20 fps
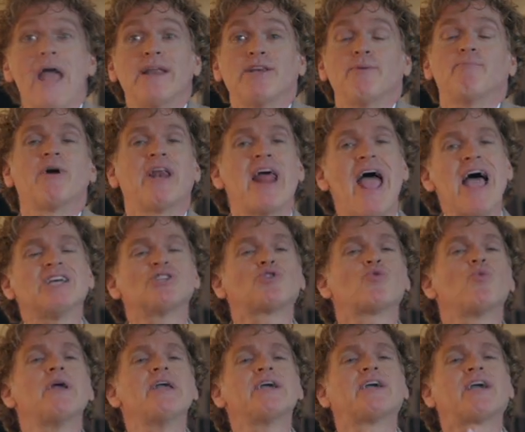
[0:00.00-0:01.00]
Mm-hmm. But as
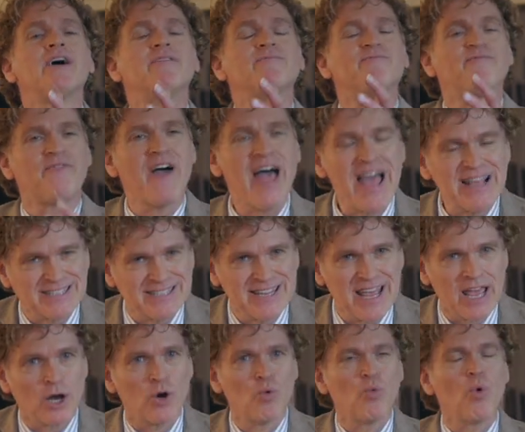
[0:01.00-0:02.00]
we confess
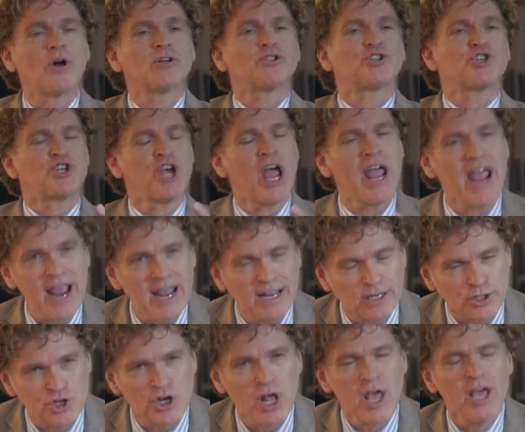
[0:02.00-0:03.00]
it, we're
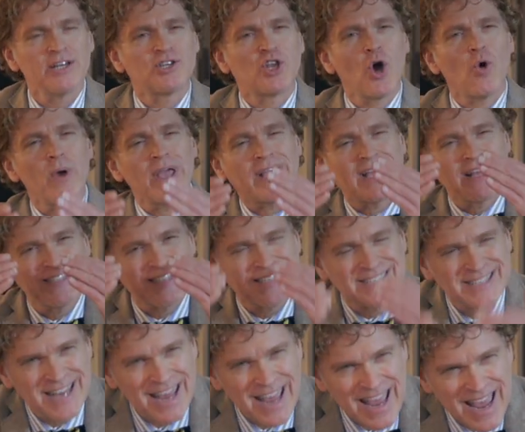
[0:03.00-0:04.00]
changed till we can
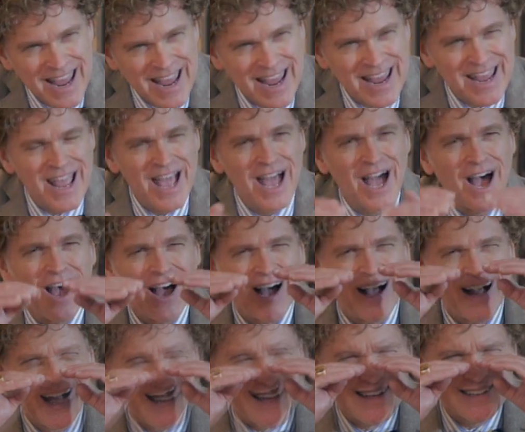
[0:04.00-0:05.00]
see
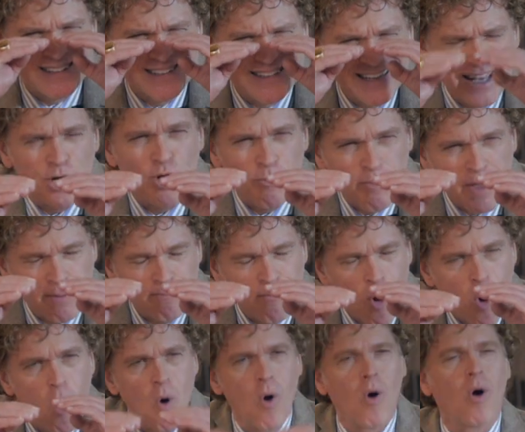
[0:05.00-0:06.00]
a little bit
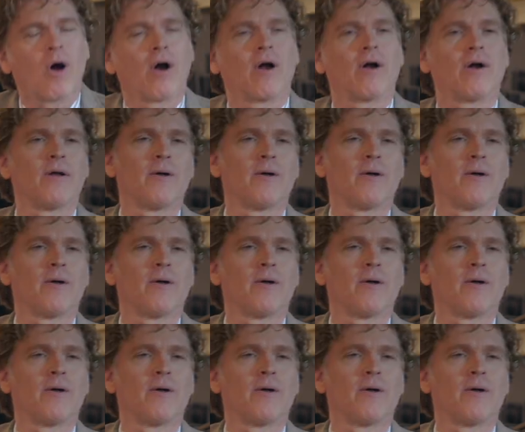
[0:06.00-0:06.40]
more.